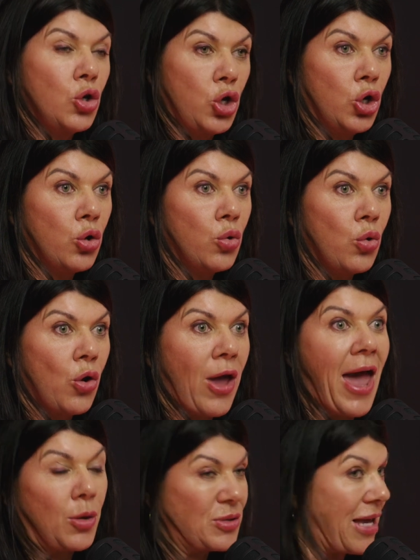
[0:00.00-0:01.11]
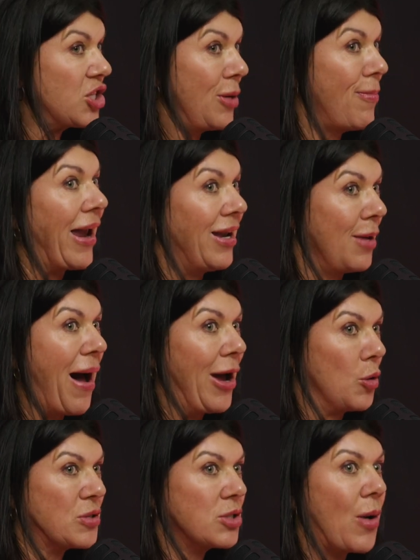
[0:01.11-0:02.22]
you, and it was actually mainly
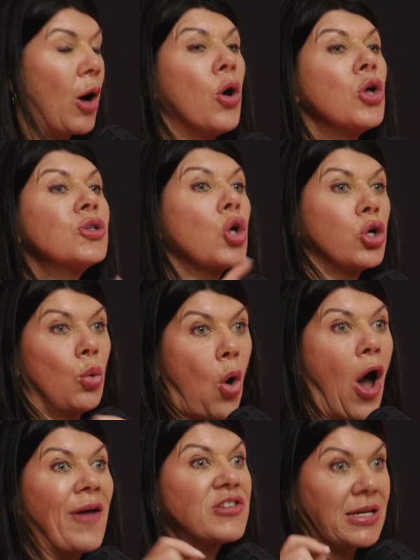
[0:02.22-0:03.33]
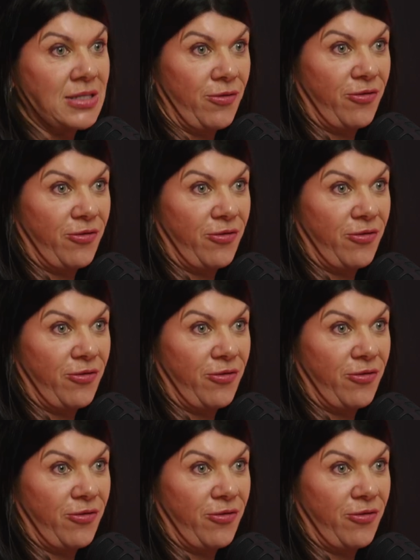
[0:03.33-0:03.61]
males as well, so your wife doesn't